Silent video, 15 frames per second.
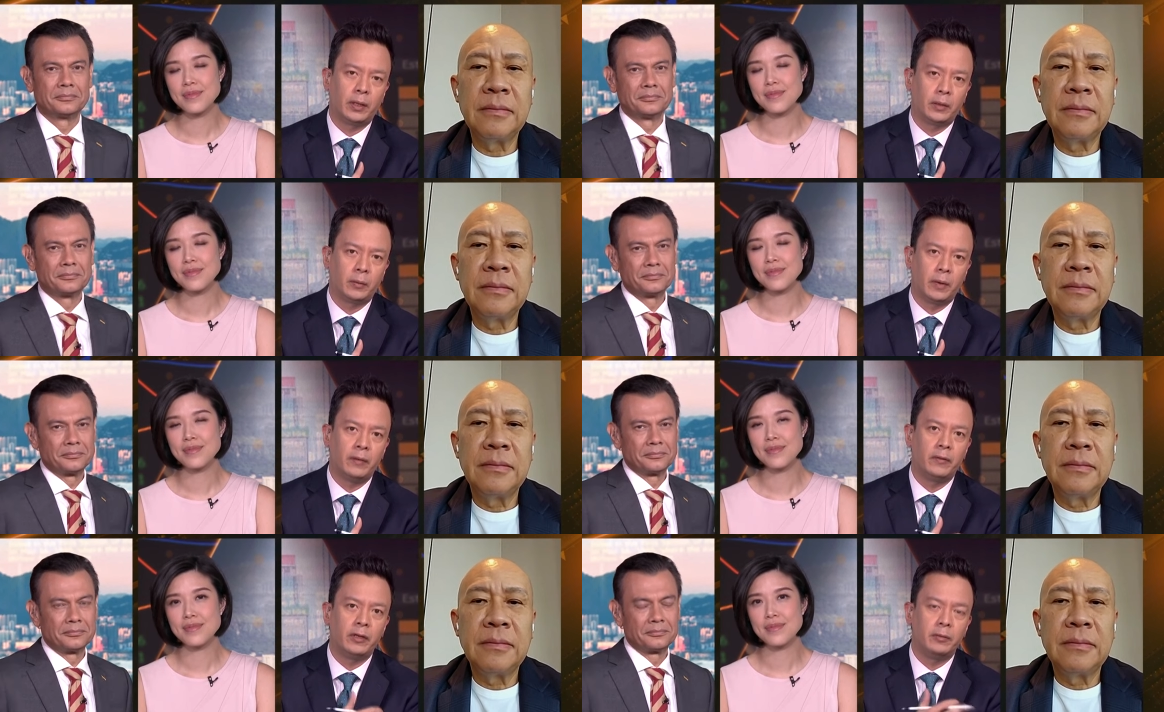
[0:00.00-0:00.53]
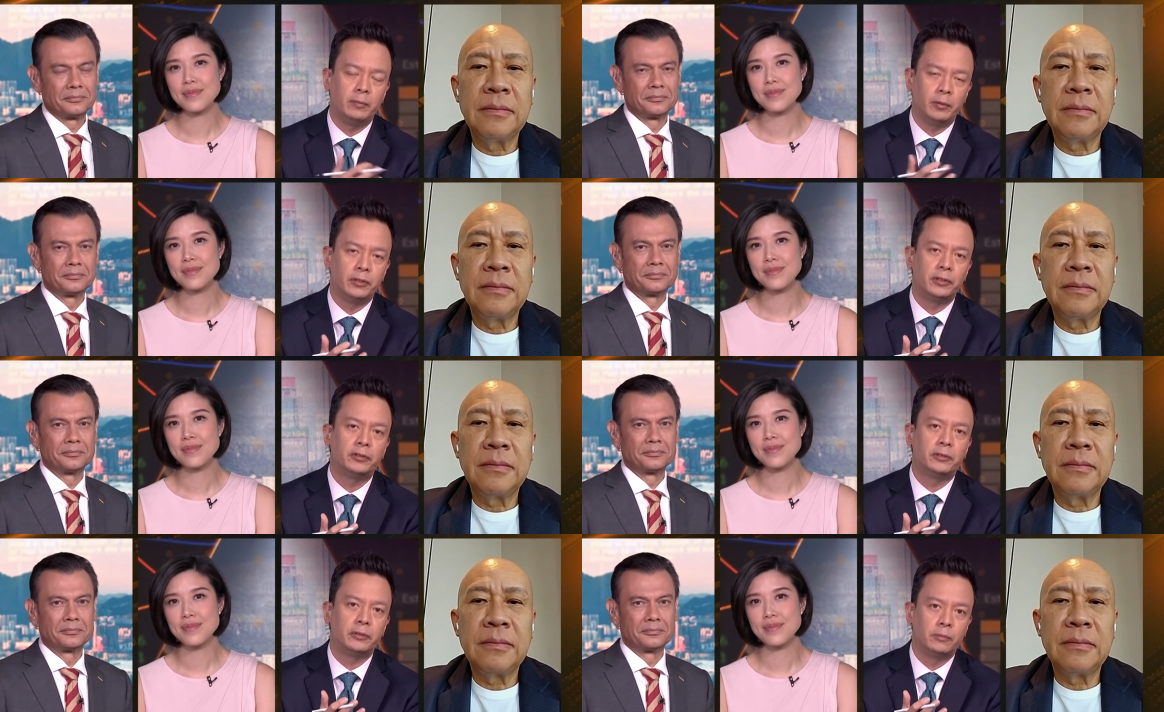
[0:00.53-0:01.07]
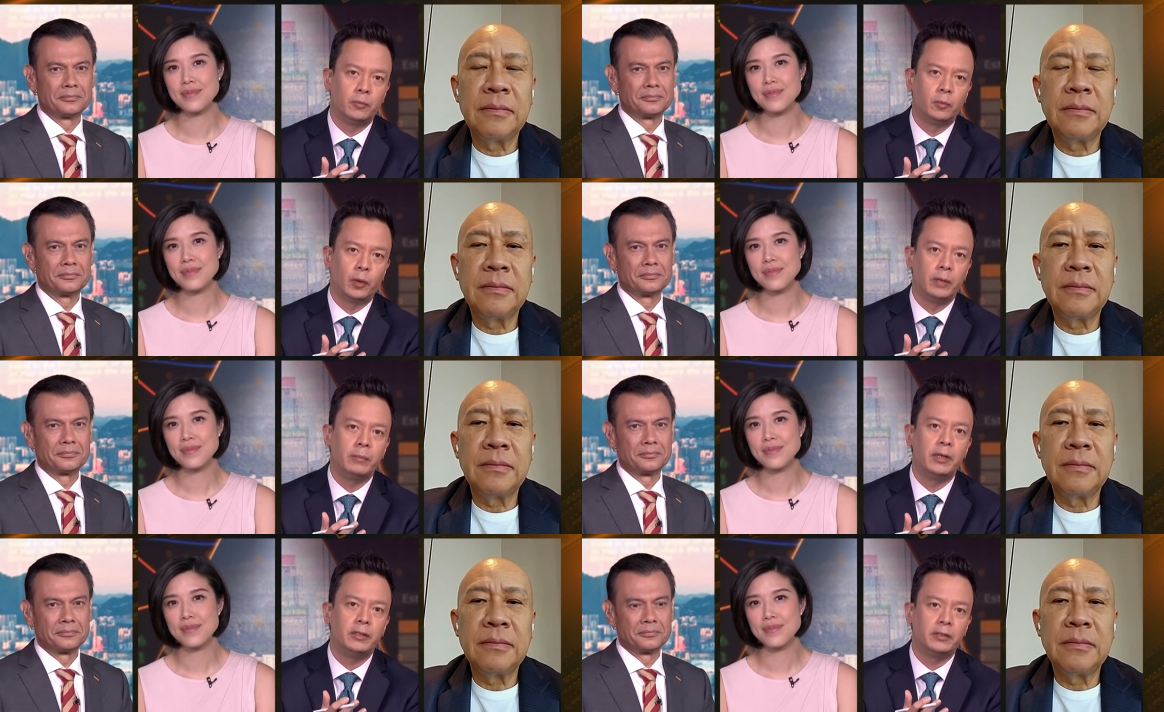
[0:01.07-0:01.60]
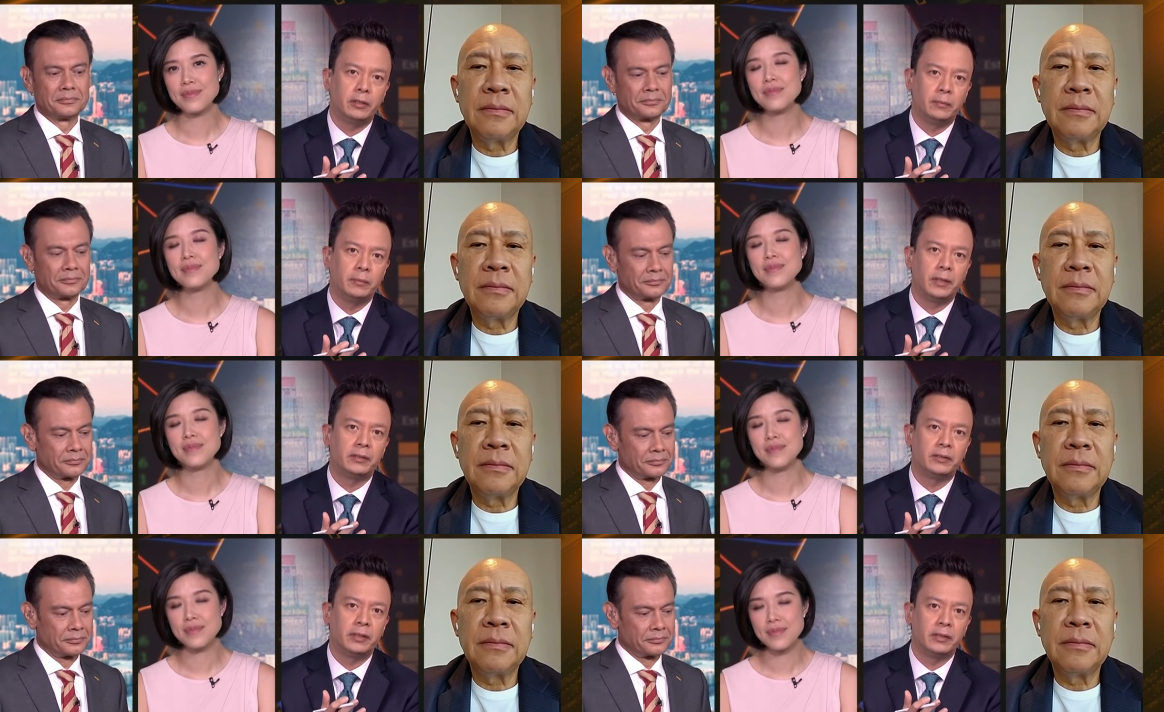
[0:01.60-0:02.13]
Speaker 1: What the revenue boost would be to the
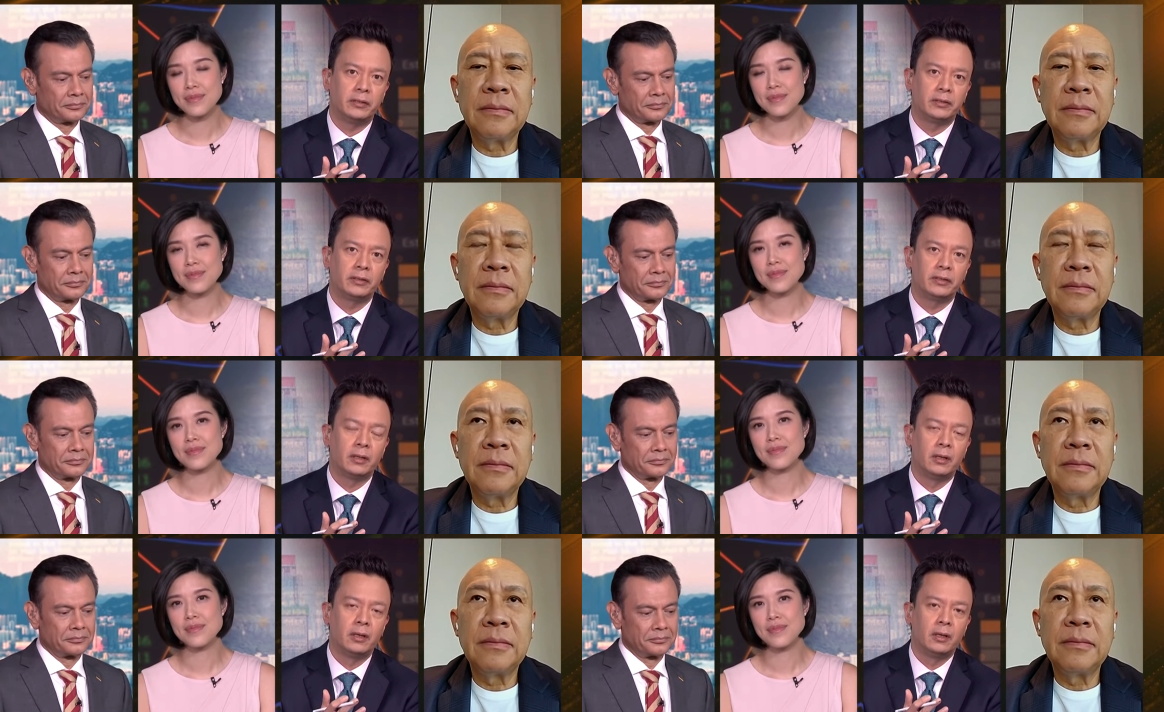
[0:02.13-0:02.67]
business?